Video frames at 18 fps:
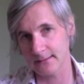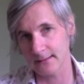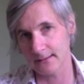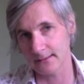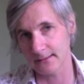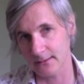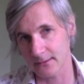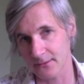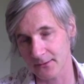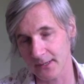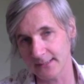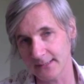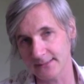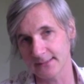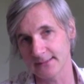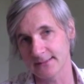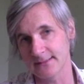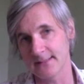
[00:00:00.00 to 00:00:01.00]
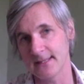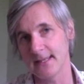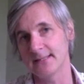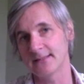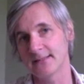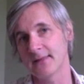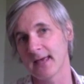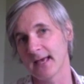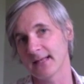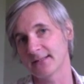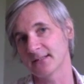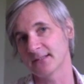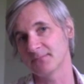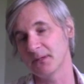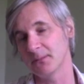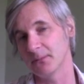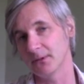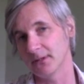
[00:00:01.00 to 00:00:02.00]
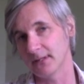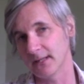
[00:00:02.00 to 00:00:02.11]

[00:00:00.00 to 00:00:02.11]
in crisis, these are the answers people